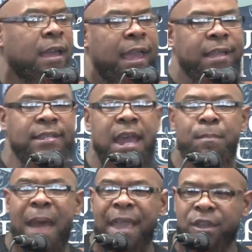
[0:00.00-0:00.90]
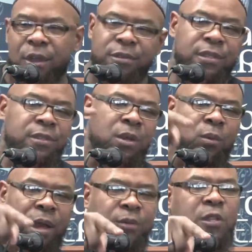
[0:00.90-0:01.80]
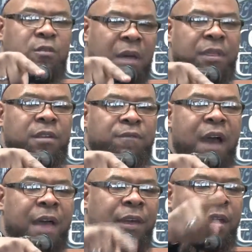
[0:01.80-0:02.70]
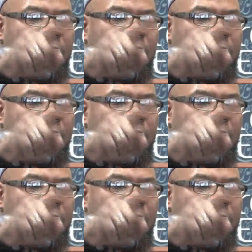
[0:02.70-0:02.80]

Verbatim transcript: He said, By cursing someone else's mother and father,